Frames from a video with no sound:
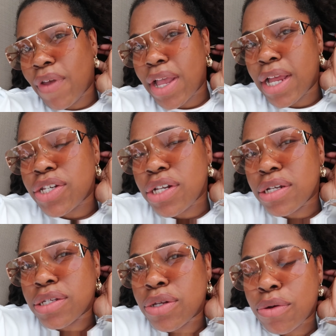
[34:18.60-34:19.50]
vacation
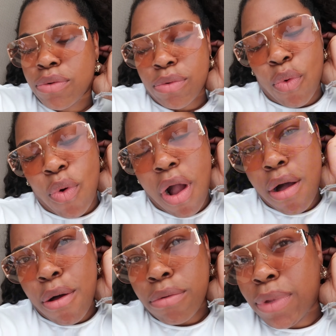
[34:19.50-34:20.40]
looks so
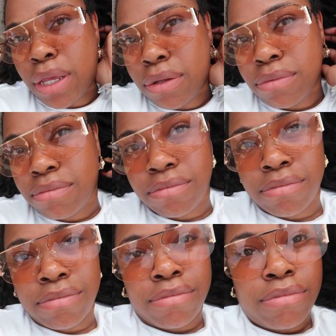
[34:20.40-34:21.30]
raw on me.
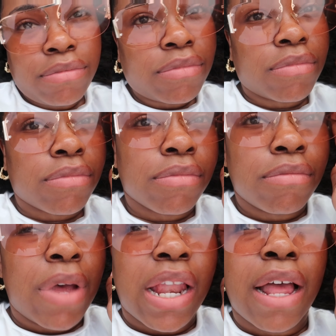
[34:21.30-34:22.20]

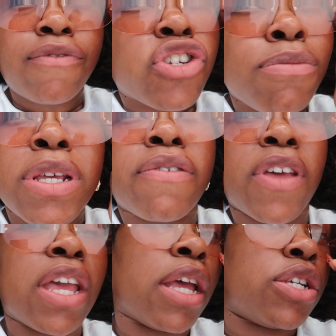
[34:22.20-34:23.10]
My life should be a
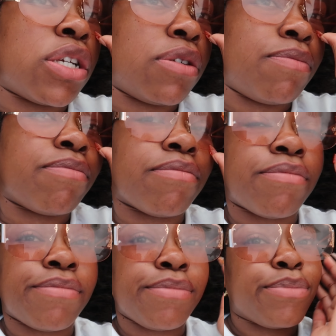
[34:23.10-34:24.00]
vacation.
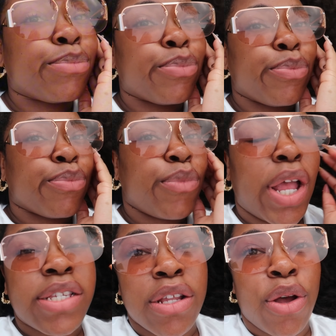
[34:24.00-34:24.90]

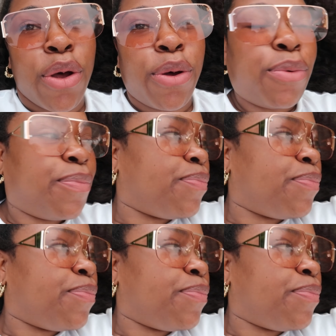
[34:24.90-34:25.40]
That's the goal.